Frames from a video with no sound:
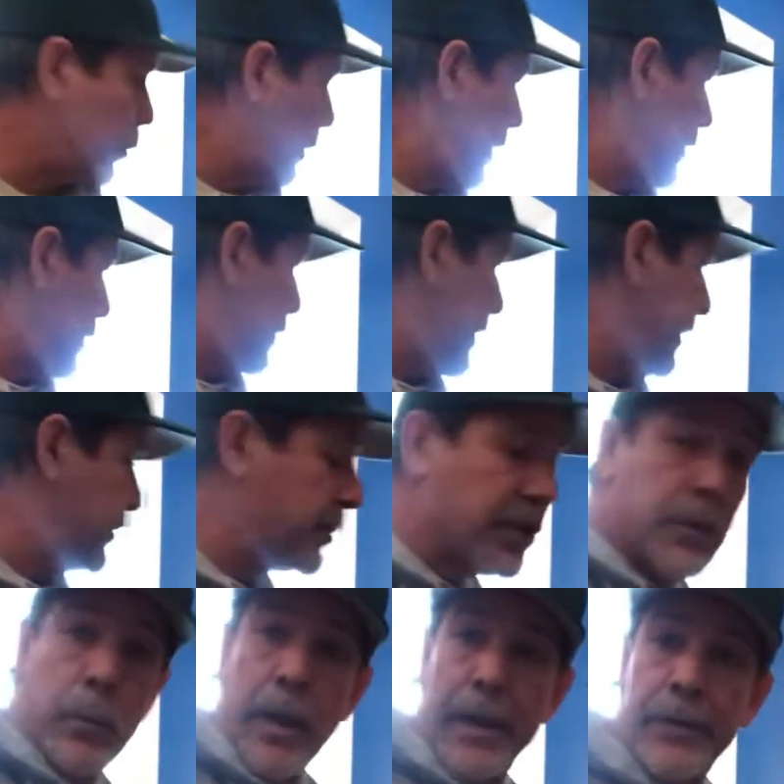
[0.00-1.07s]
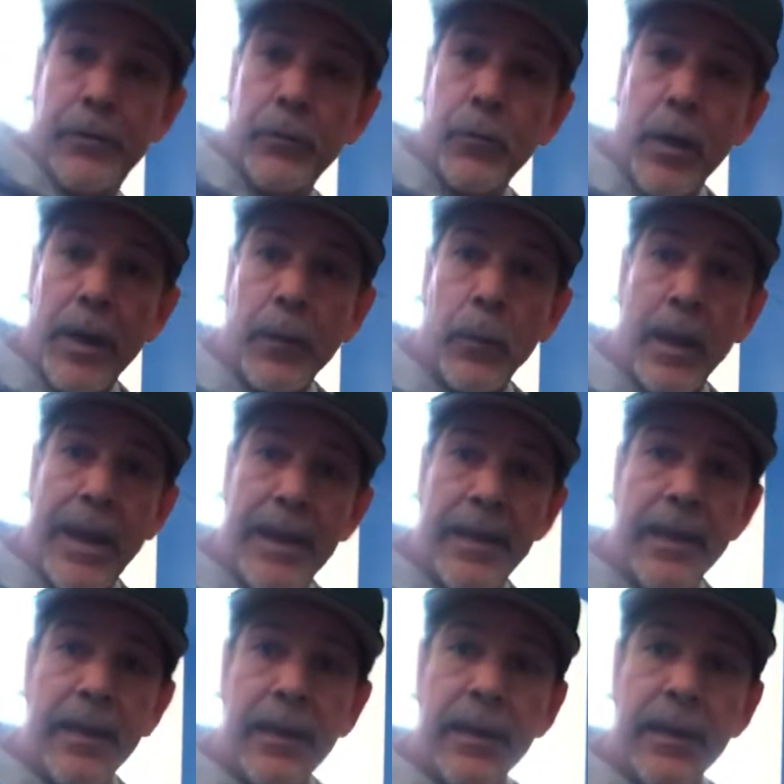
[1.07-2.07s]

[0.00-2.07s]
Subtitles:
One of the things you're going to want to do right away